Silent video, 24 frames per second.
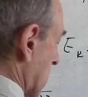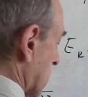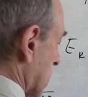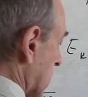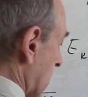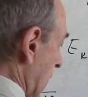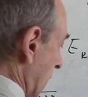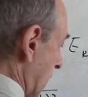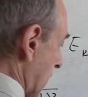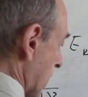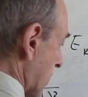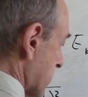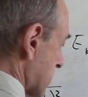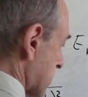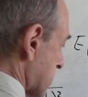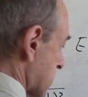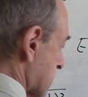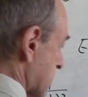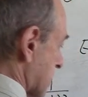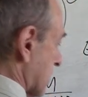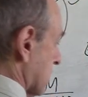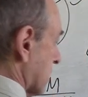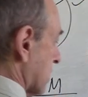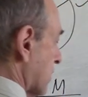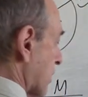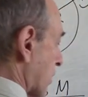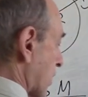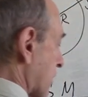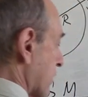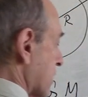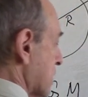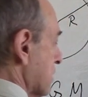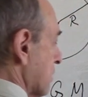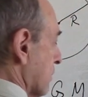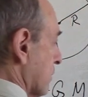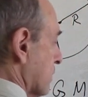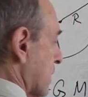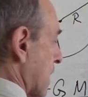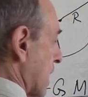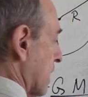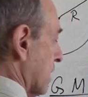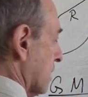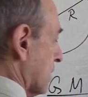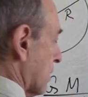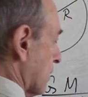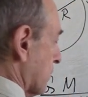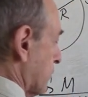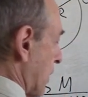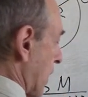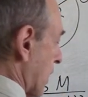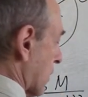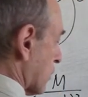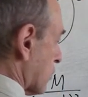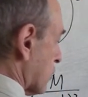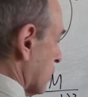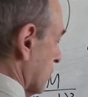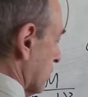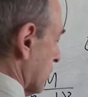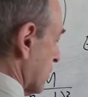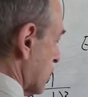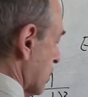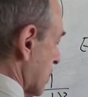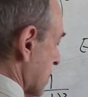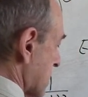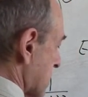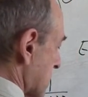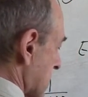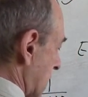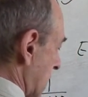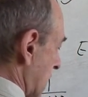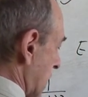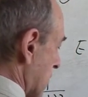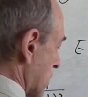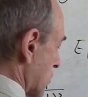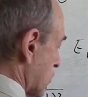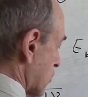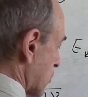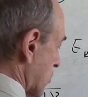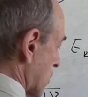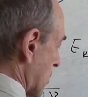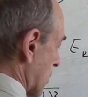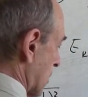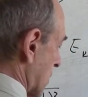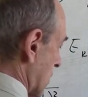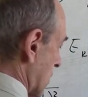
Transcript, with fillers: times derivative of the inner function, which is h